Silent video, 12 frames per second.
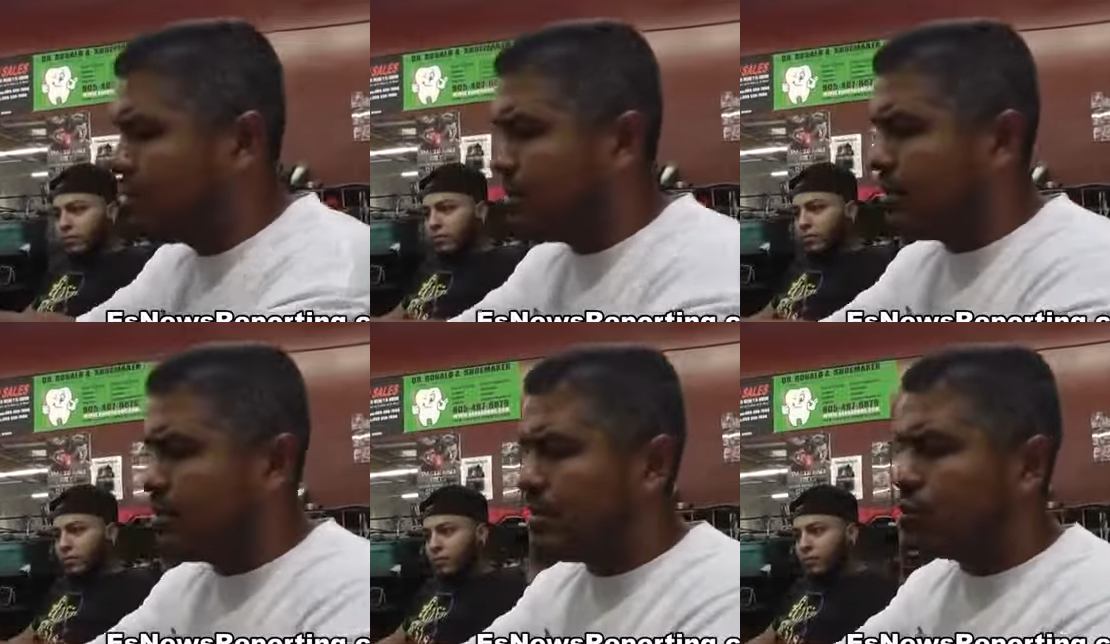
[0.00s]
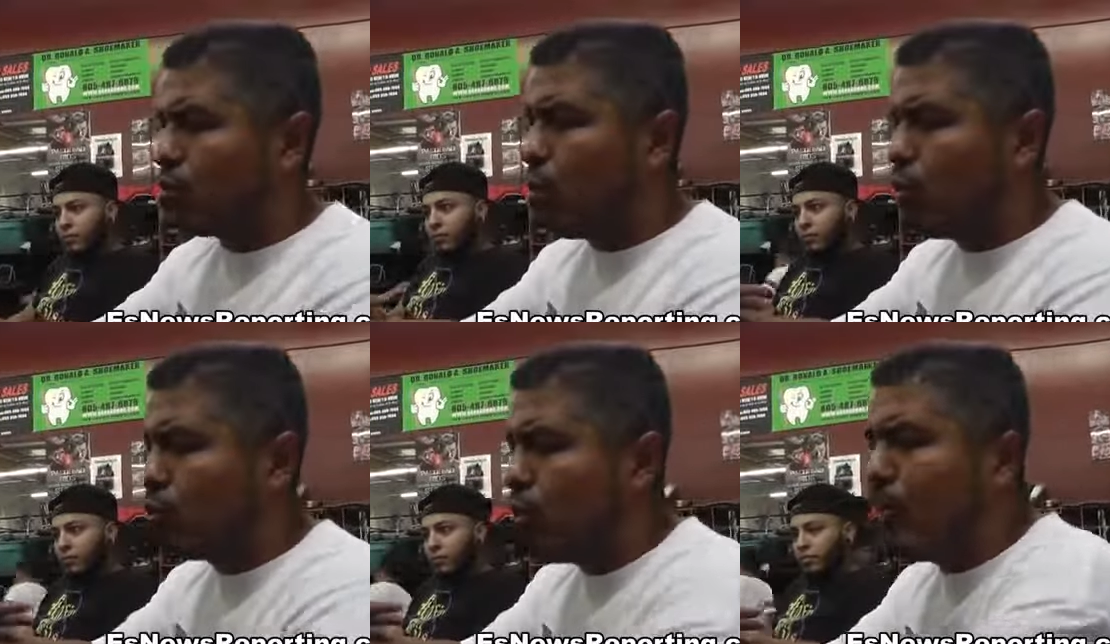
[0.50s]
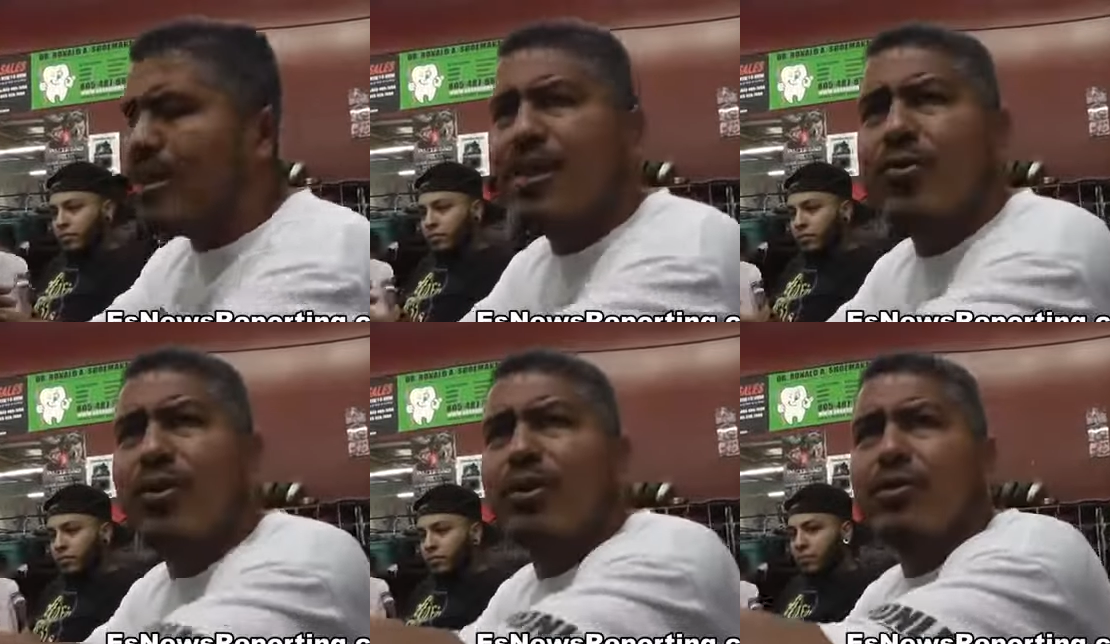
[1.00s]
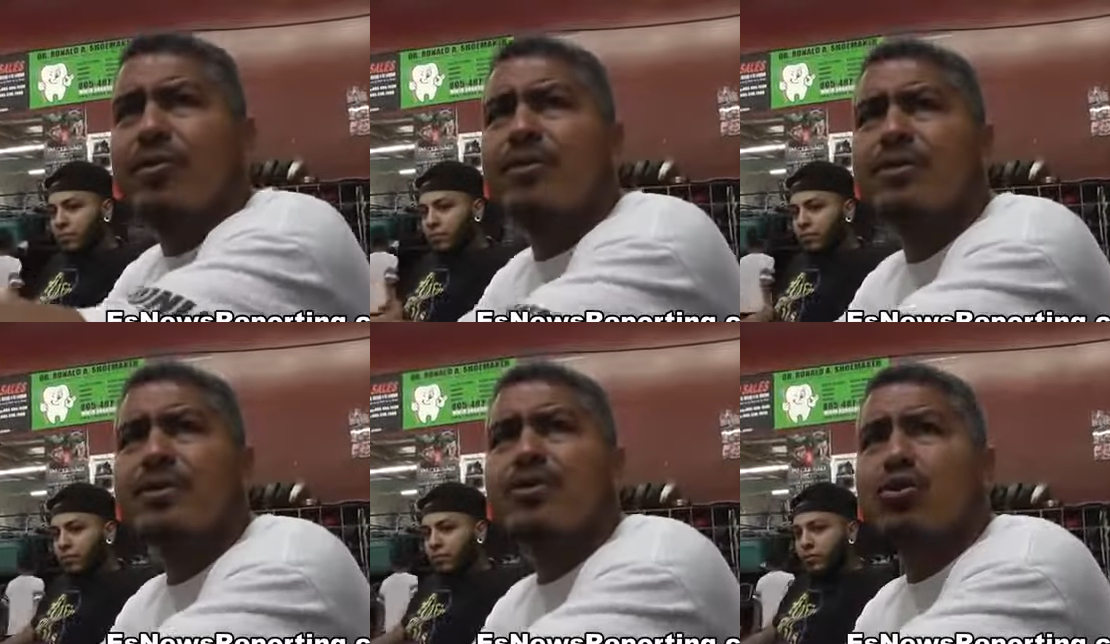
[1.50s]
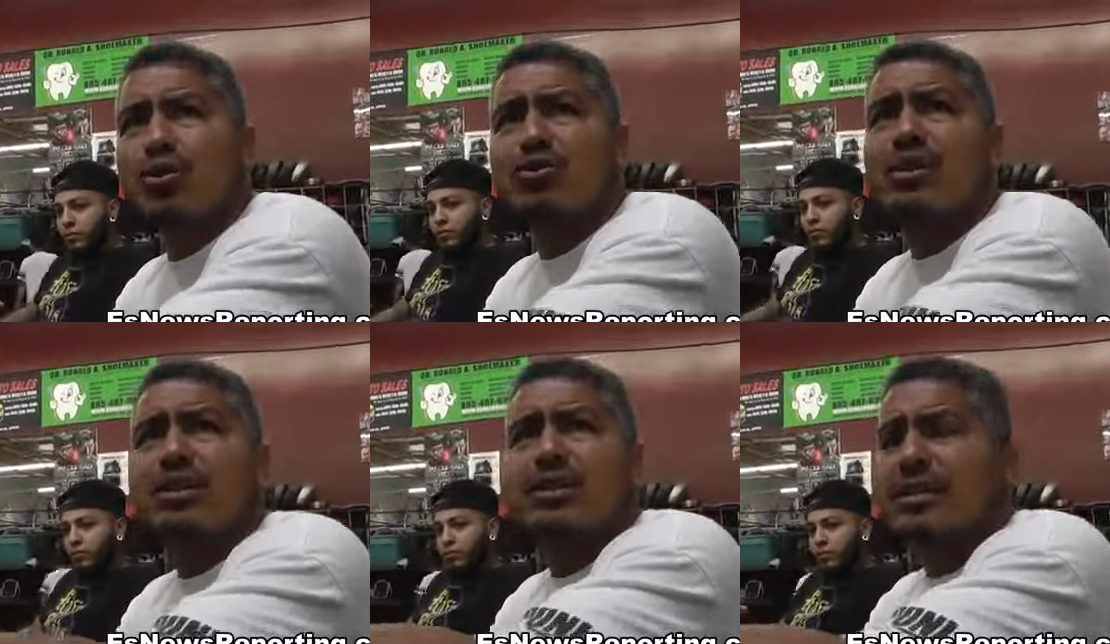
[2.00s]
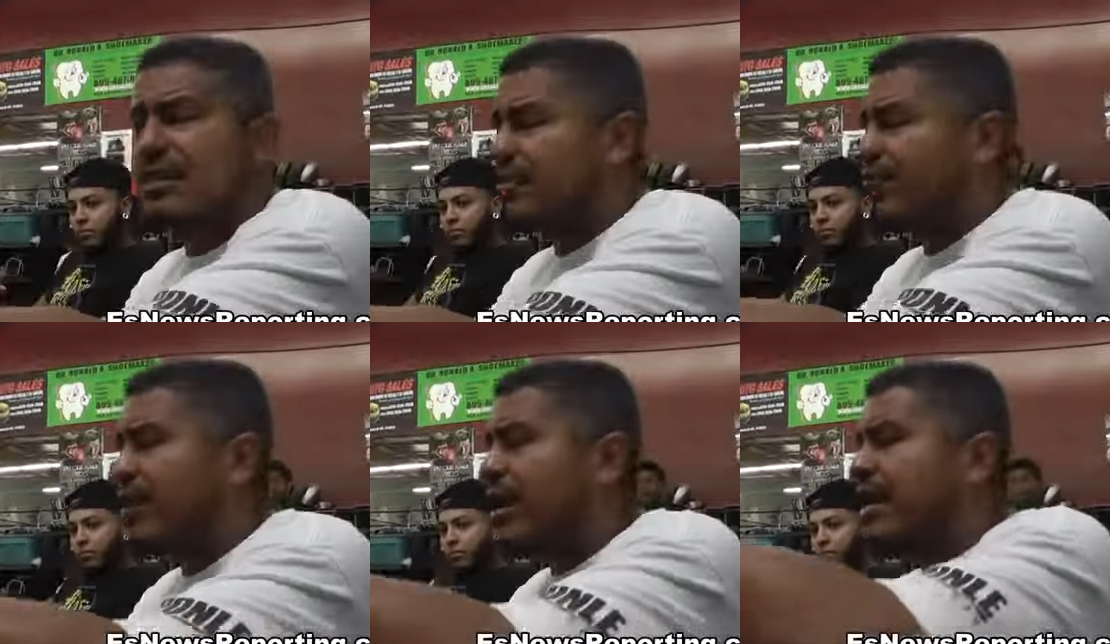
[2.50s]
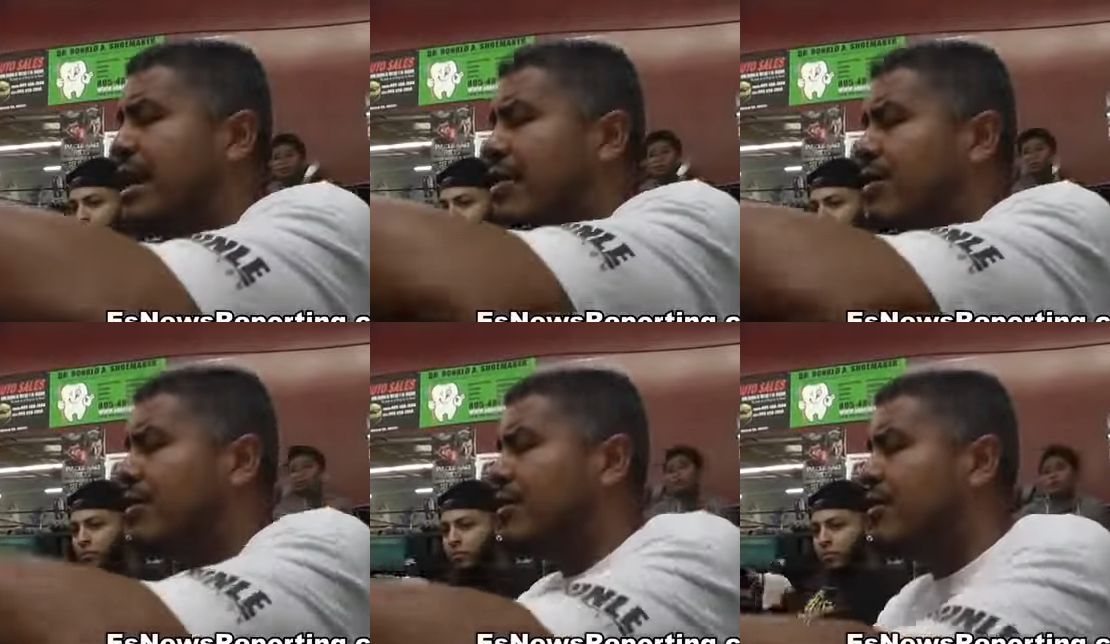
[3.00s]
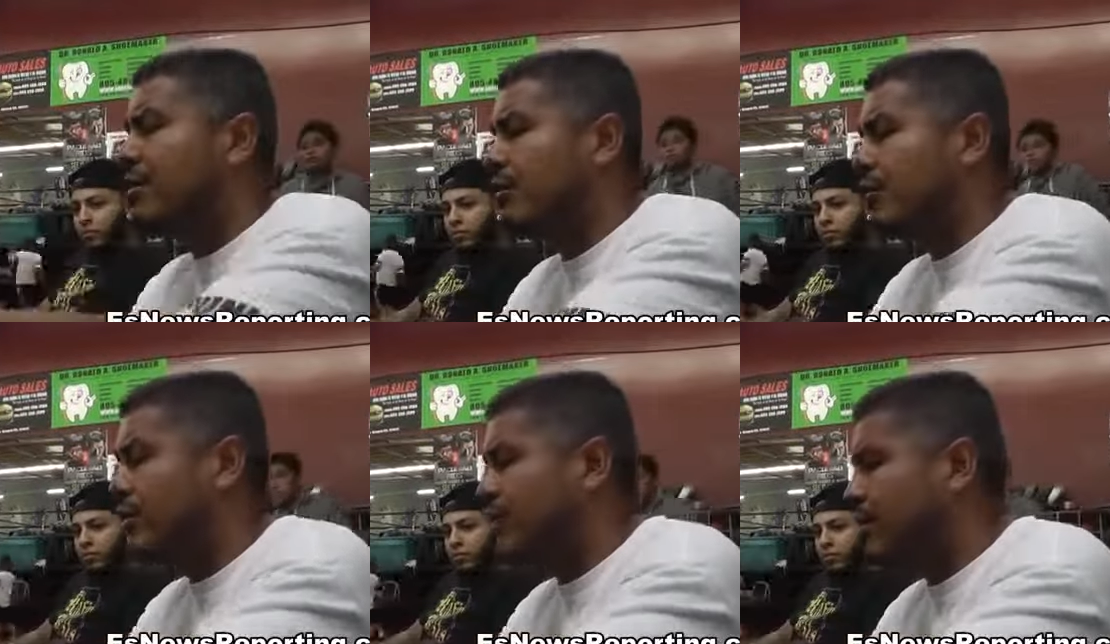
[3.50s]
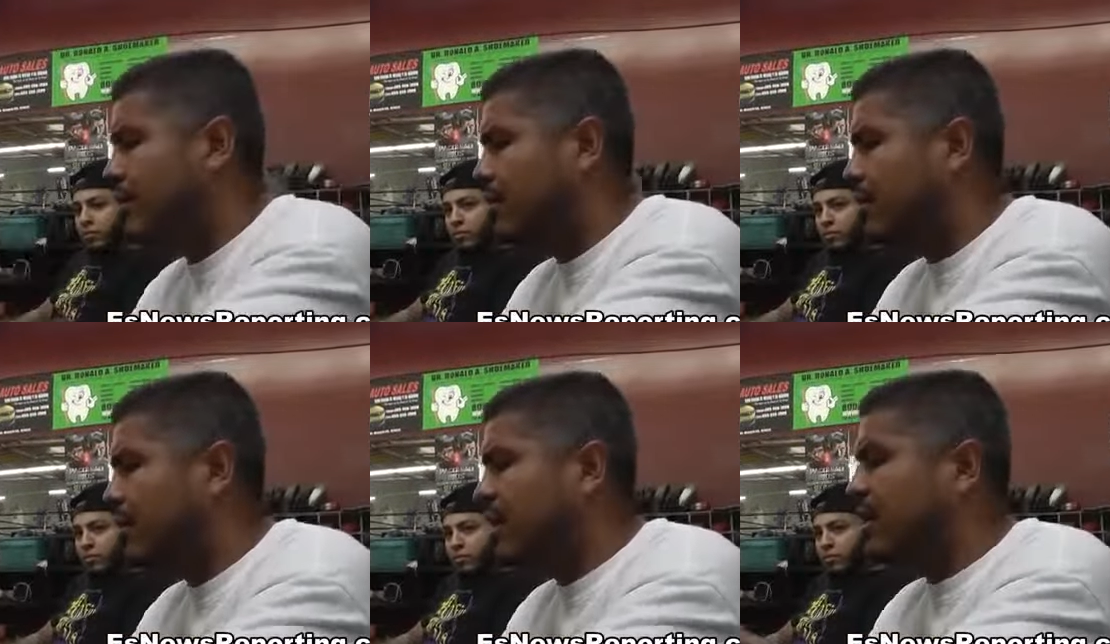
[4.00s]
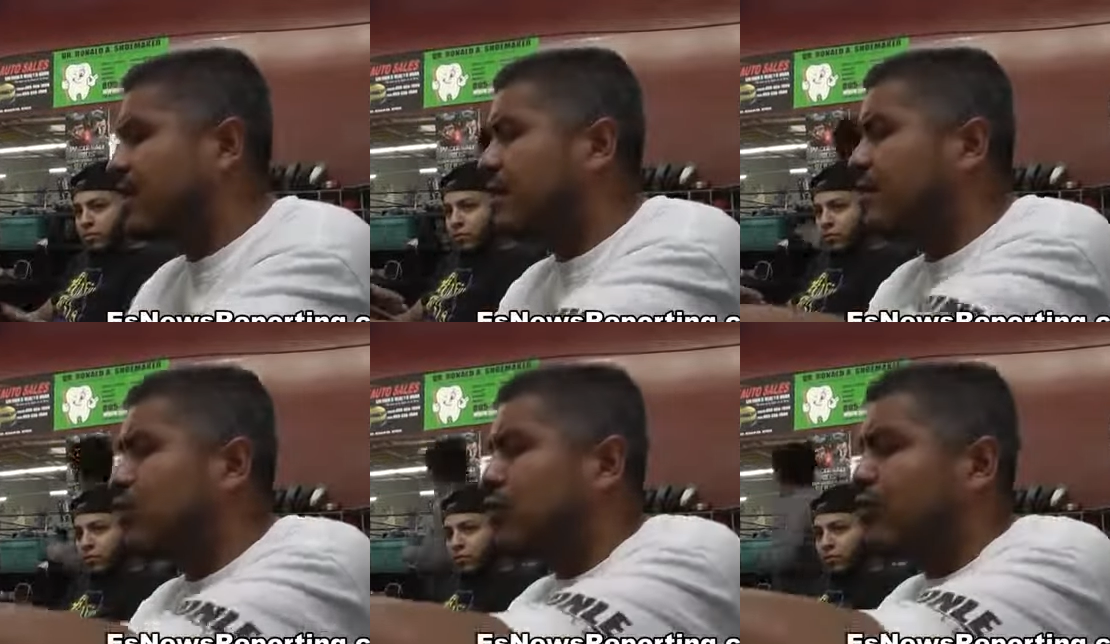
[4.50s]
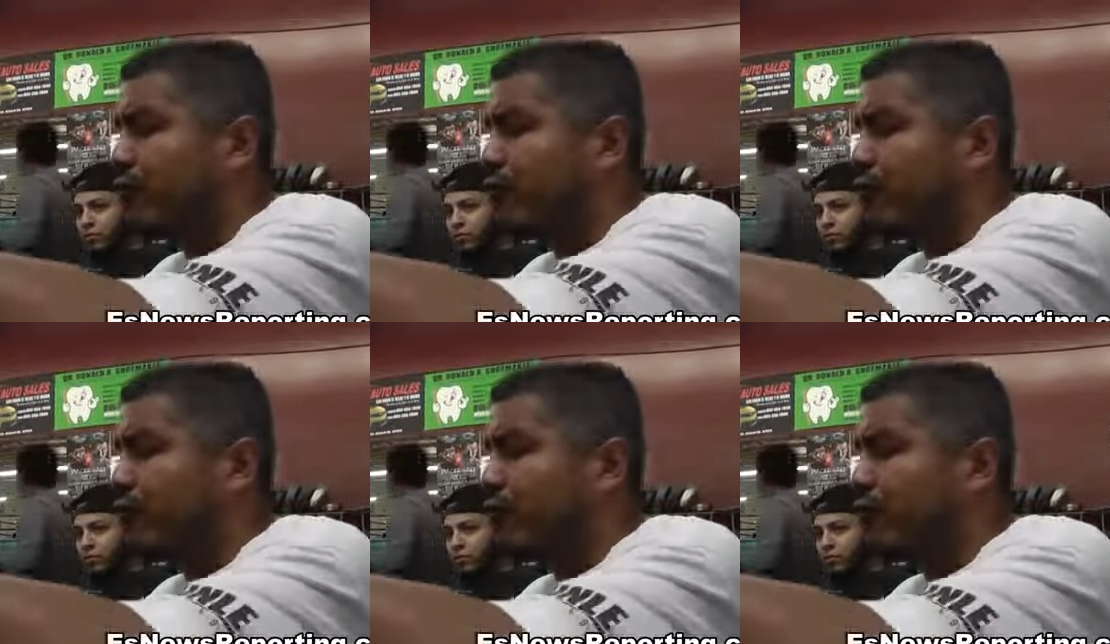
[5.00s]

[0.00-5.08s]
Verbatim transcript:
Speaker 1: said it's gonna happen. So who's over Bob there Eric with him? Me. So I'm not sure. It's Freddie now. Uh, so